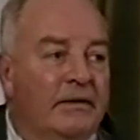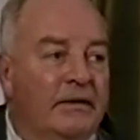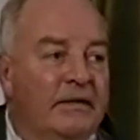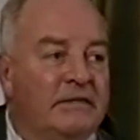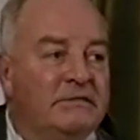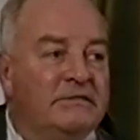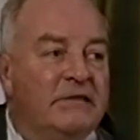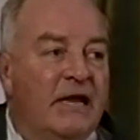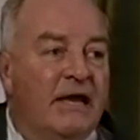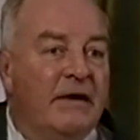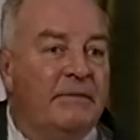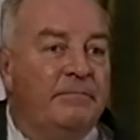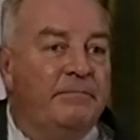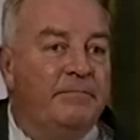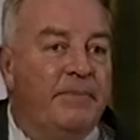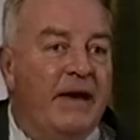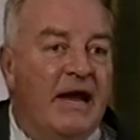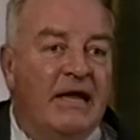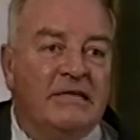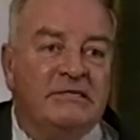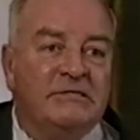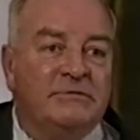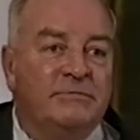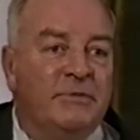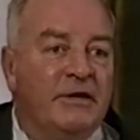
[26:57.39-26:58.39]
It's like
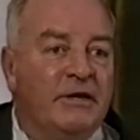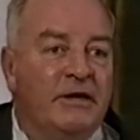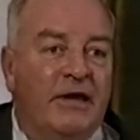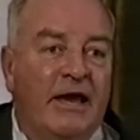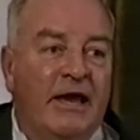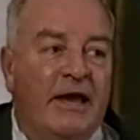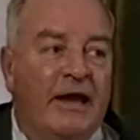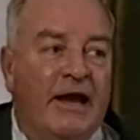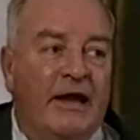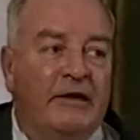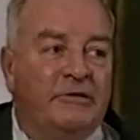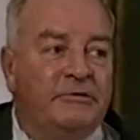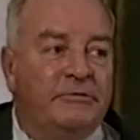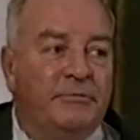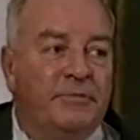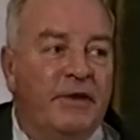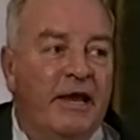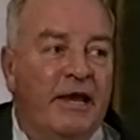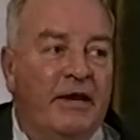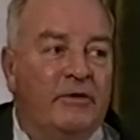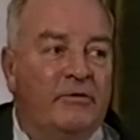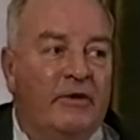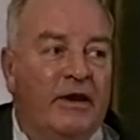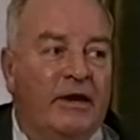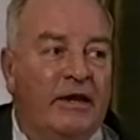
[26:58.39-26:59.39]
batsmen going out to
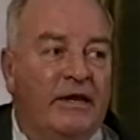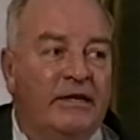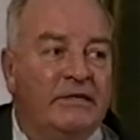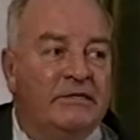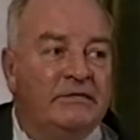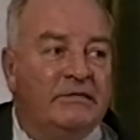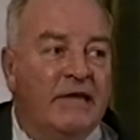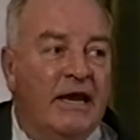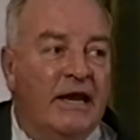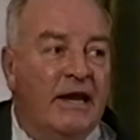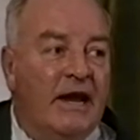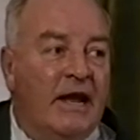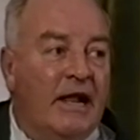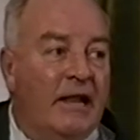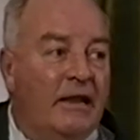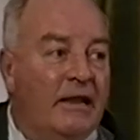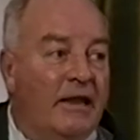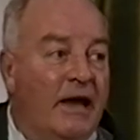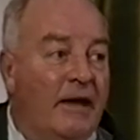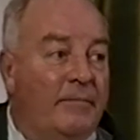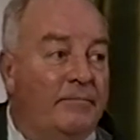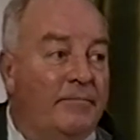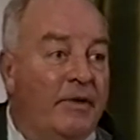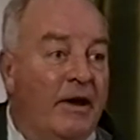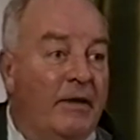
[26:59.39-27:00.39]
play cricket saying,
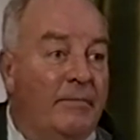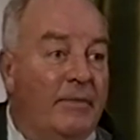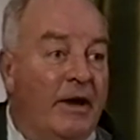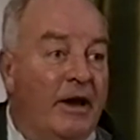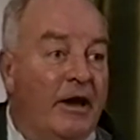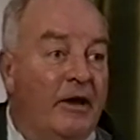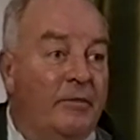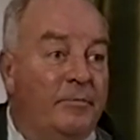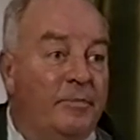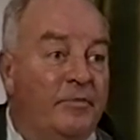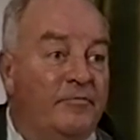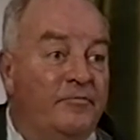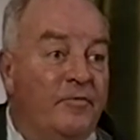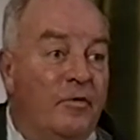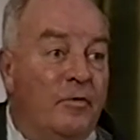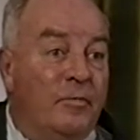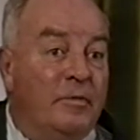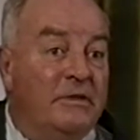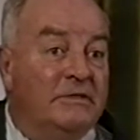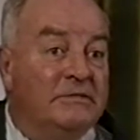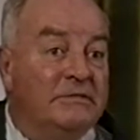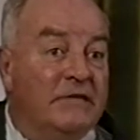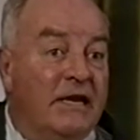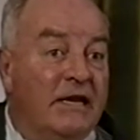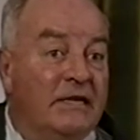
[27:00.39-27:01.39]
I'll umpire my own
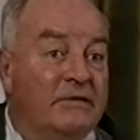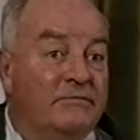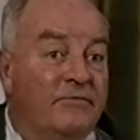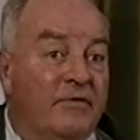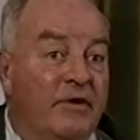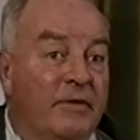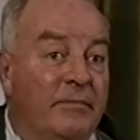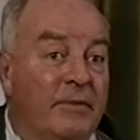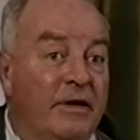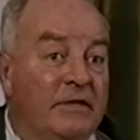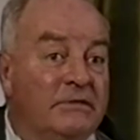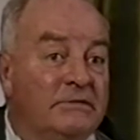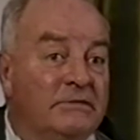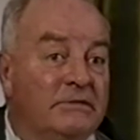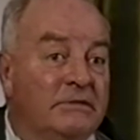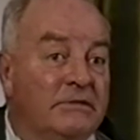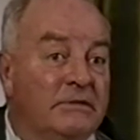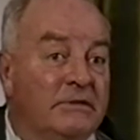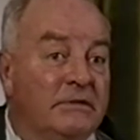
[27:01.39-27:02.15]
performance, thanks very much.